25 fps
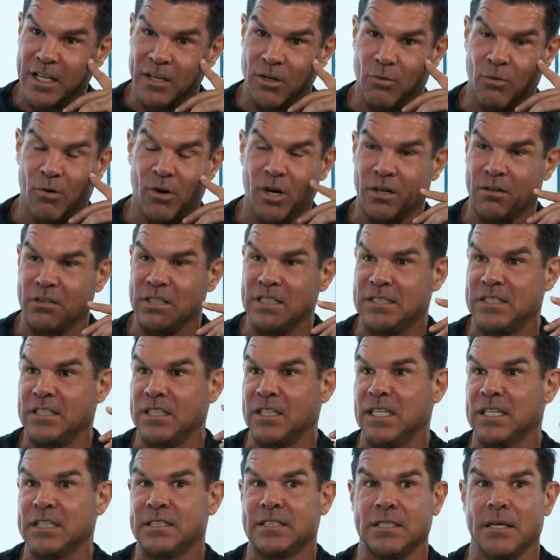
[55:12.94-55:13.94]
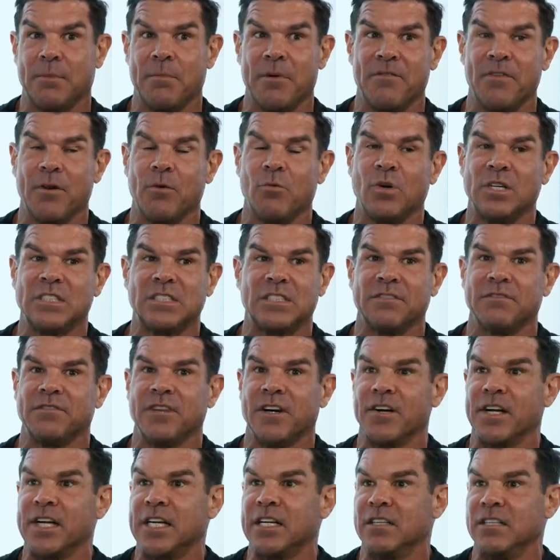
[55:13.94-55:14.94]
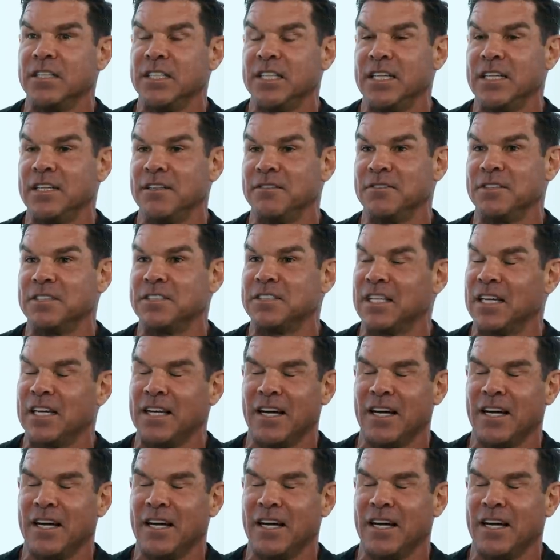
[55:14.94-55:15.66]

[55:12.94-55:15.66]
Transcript: and the water isn't like some of it wasn't very clean. It was,